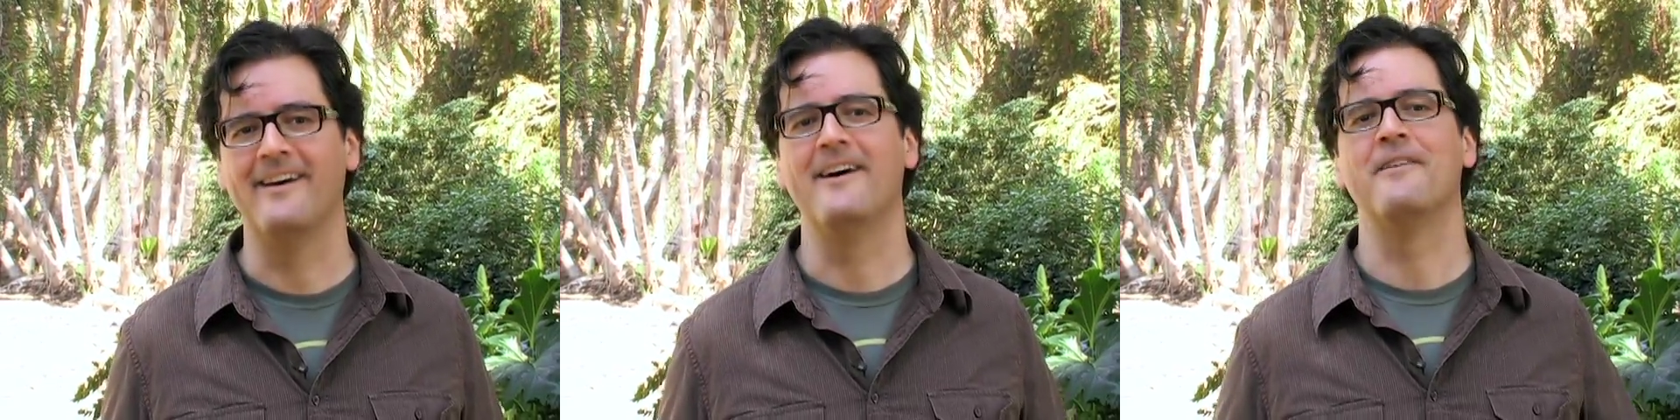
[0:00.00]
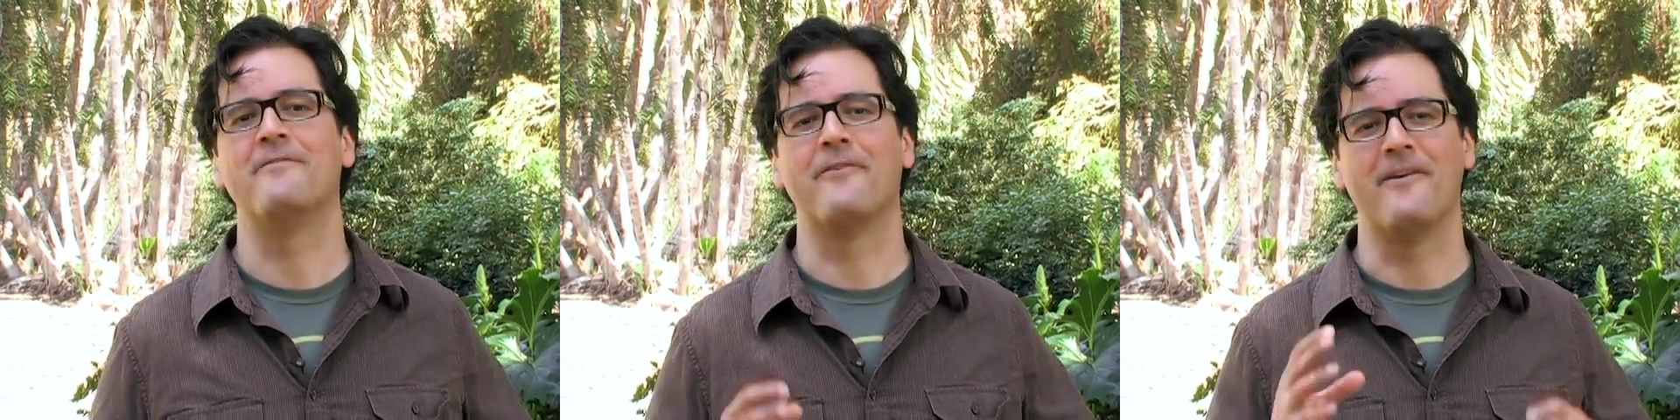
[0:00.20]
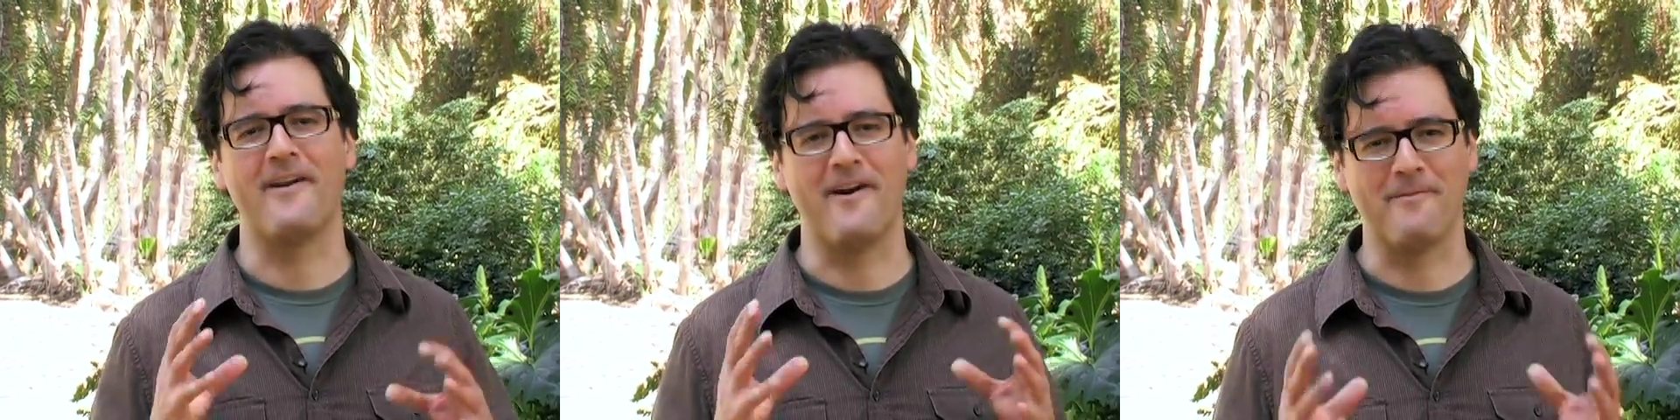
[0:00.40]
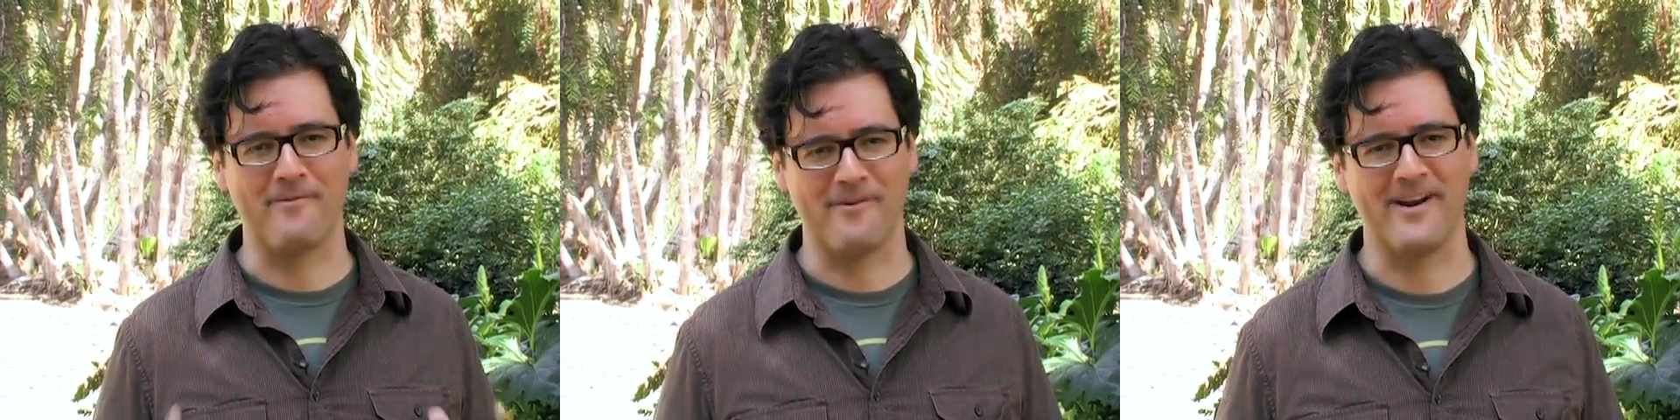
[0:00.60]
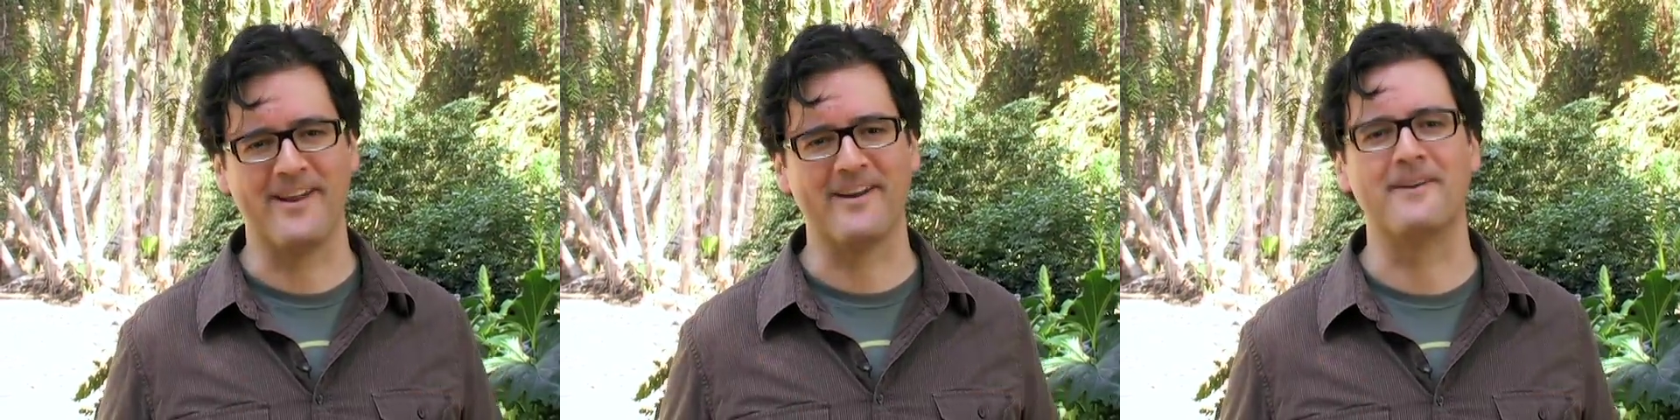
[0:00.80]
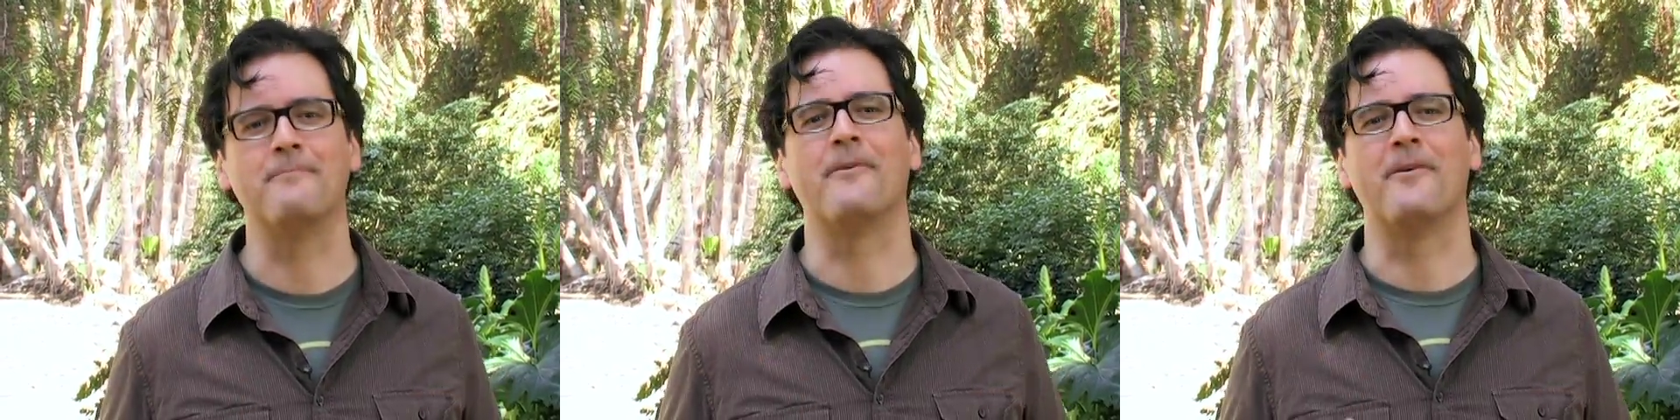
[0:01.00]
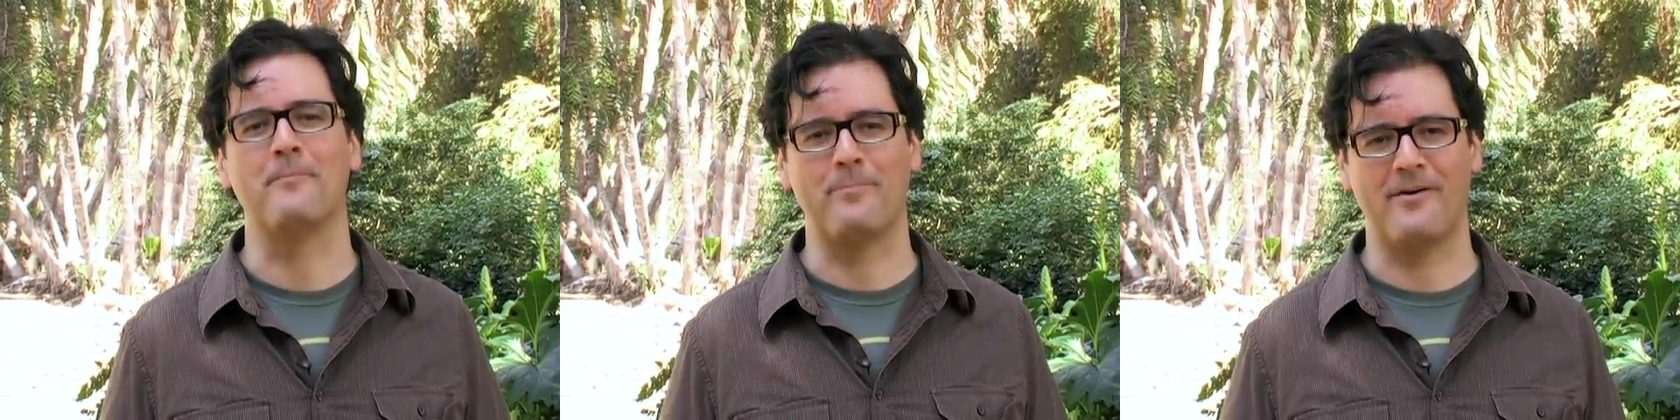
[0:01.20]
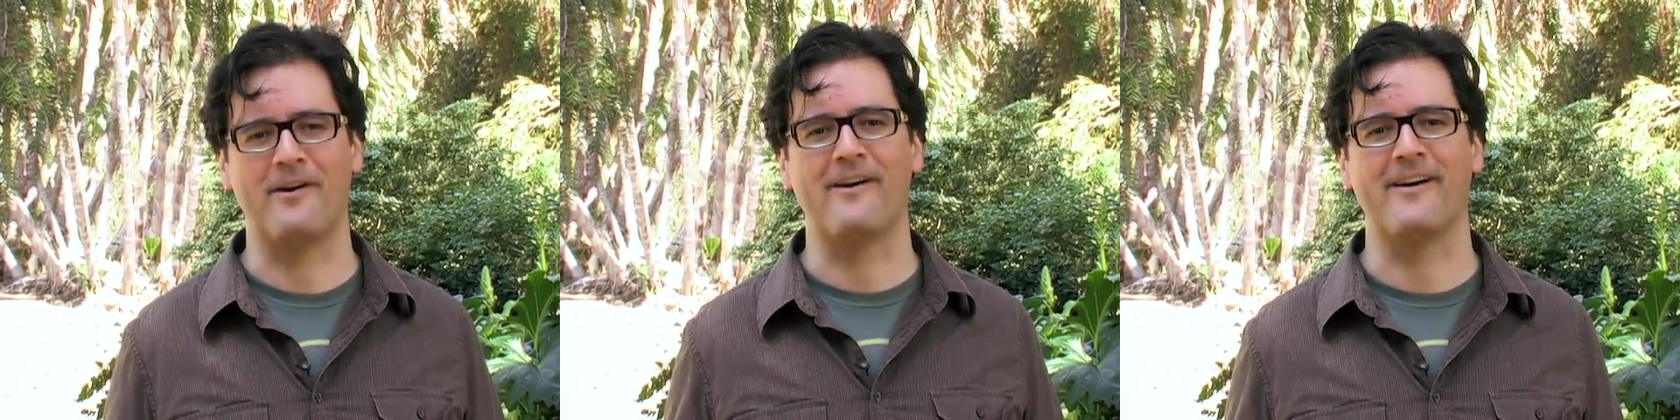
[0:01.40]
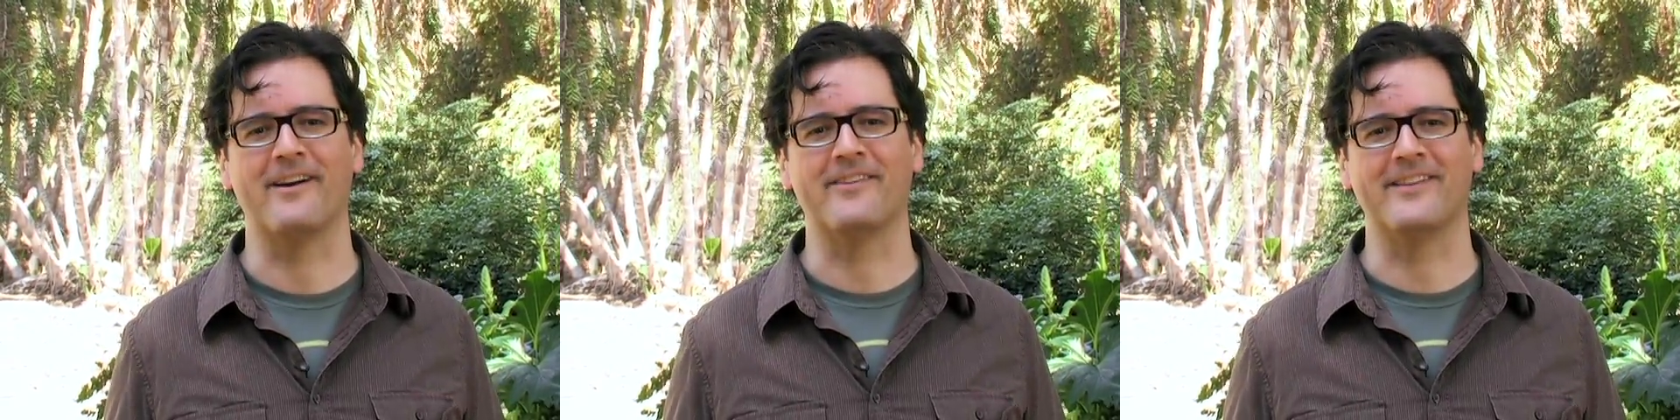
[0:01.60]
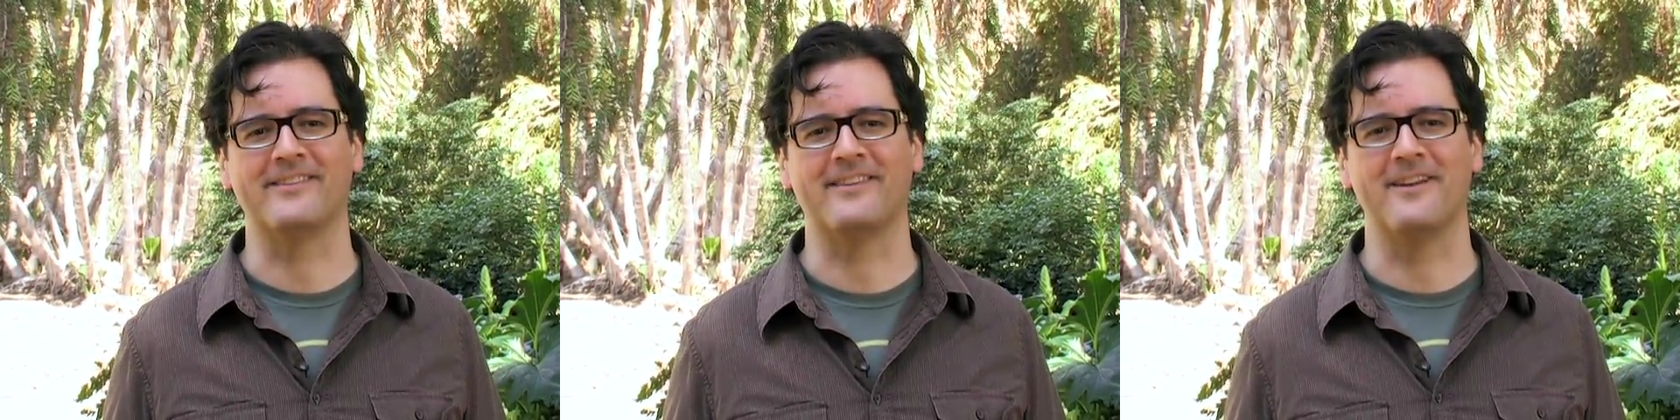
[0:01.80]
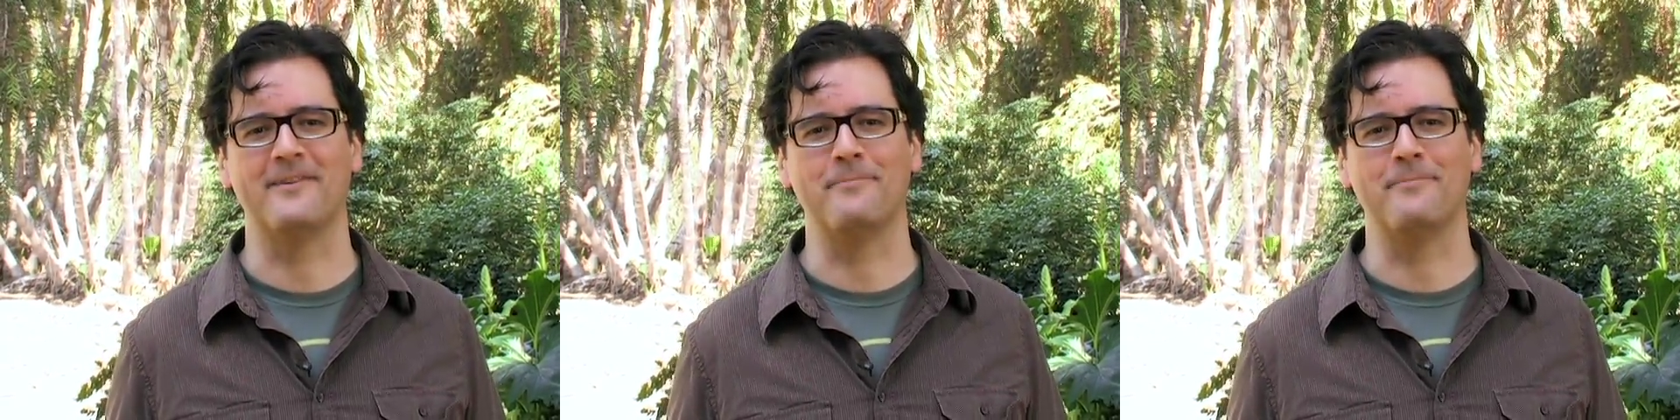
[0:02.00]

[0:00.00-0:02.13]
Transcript: for an arboretum or a park that's going